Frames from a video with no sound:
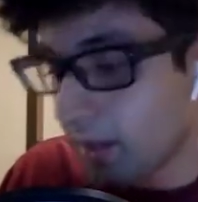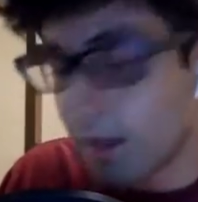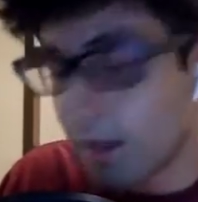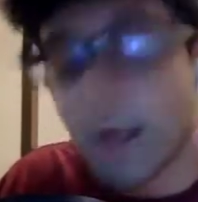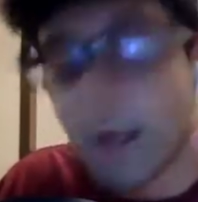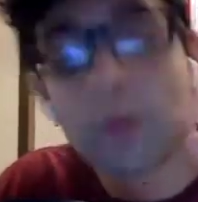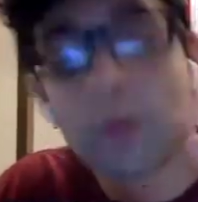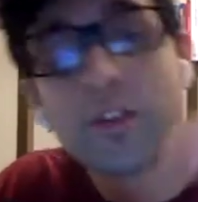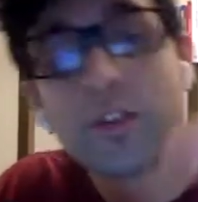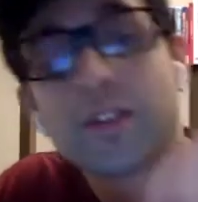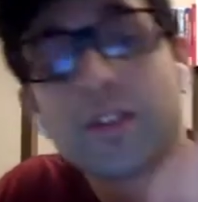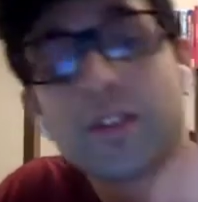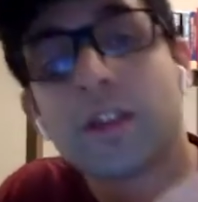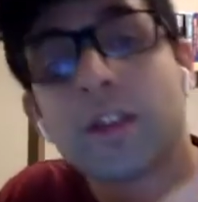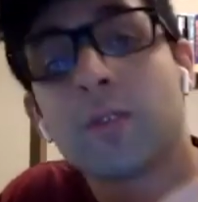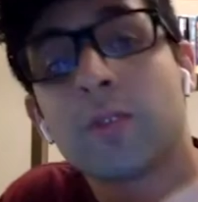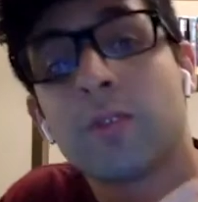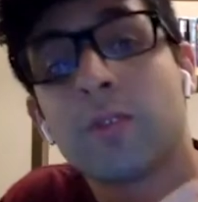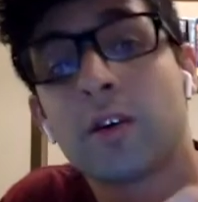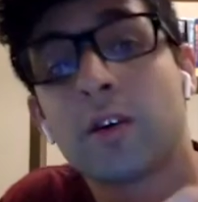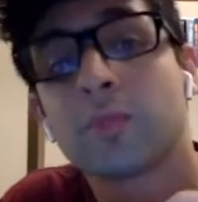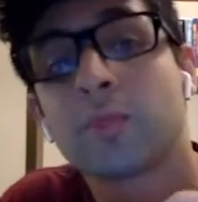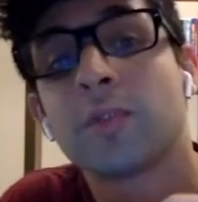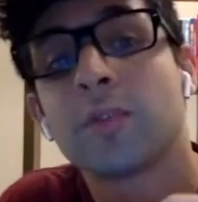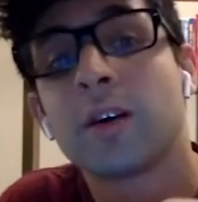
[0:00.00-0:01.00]
I would sell
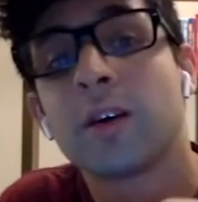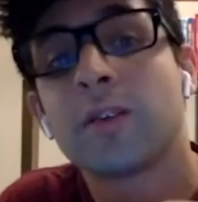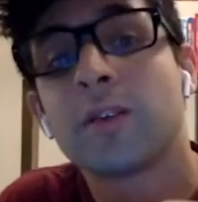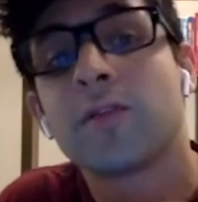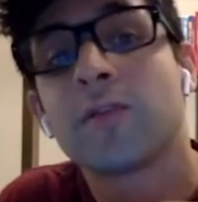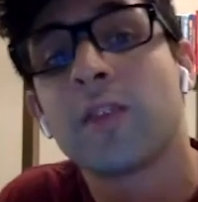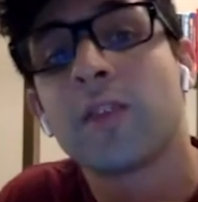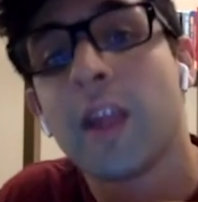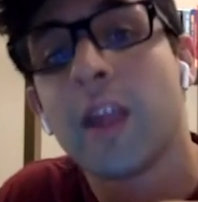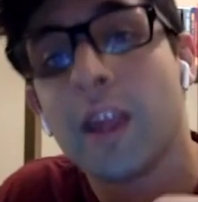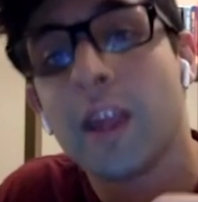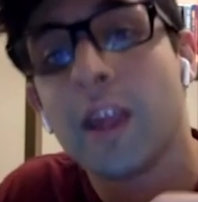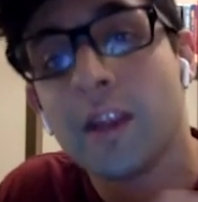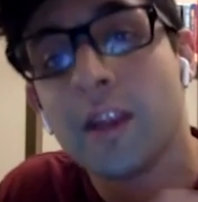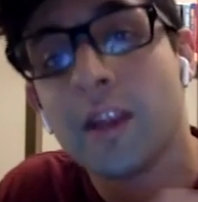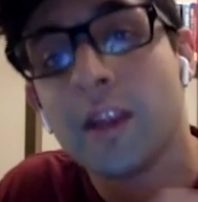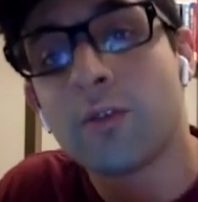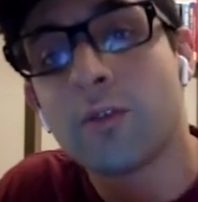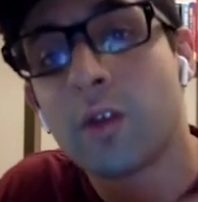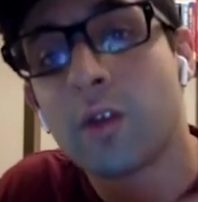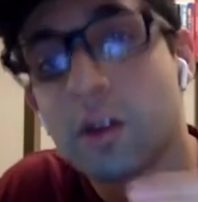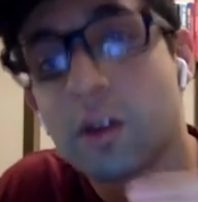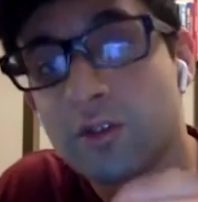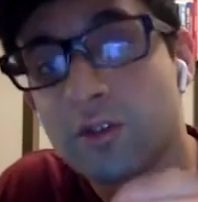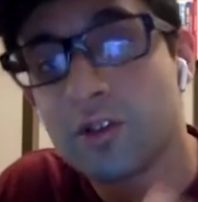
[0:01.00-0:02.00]
Pogba for 80 to
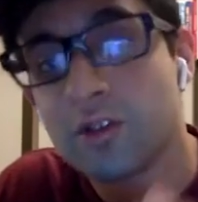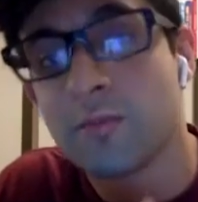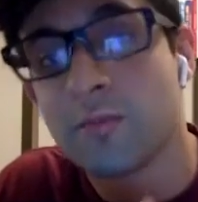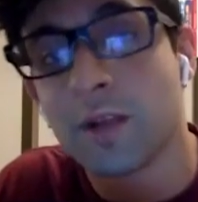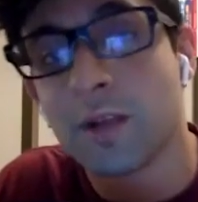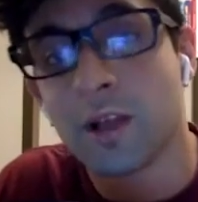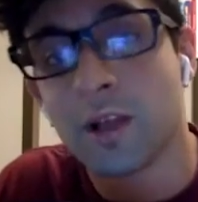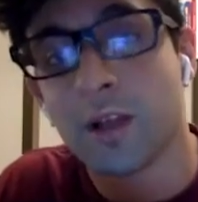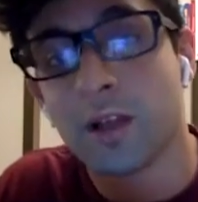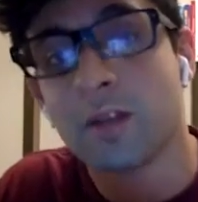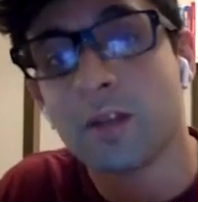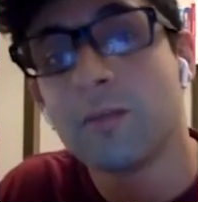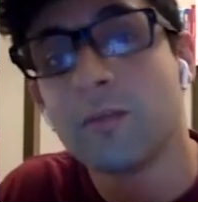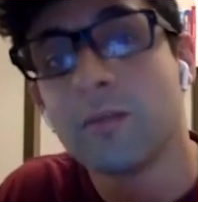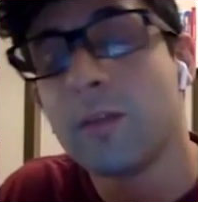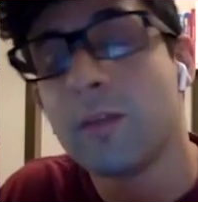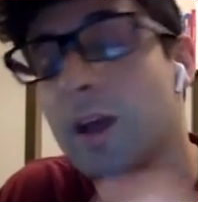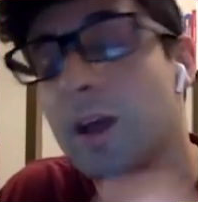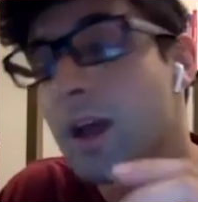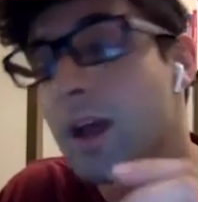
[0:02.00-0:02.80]
100 million.